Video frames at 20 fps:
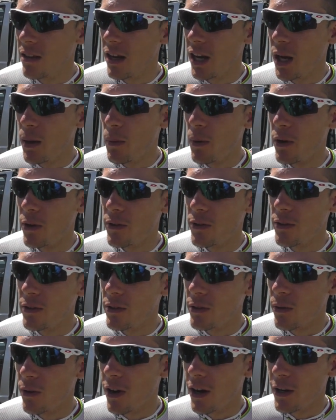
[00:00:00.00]
able to,
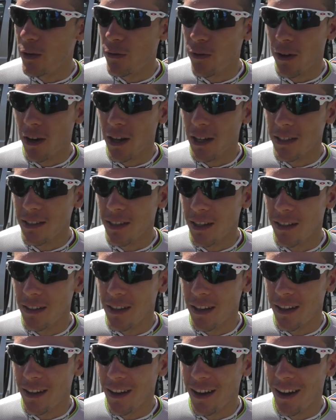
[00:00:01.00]
to ride fast, and
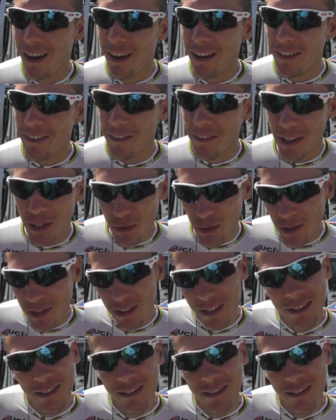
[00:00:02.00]
then uh, the rest was